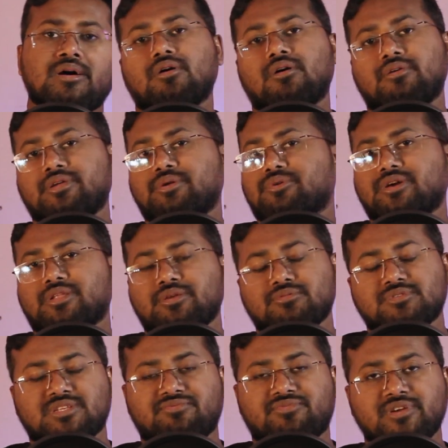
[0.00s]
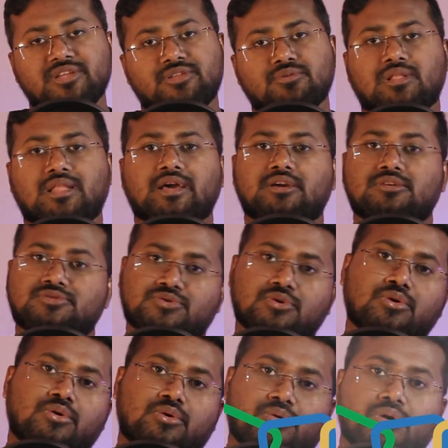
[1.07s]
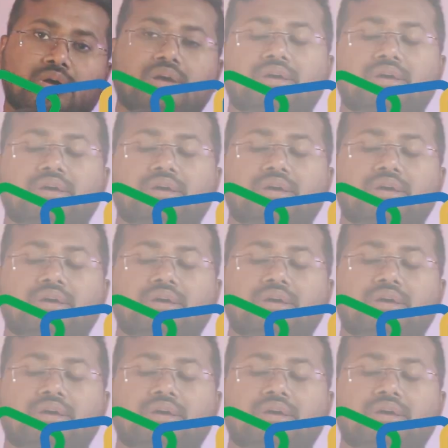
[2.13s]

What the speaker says: or you can use the free tool like Zoho.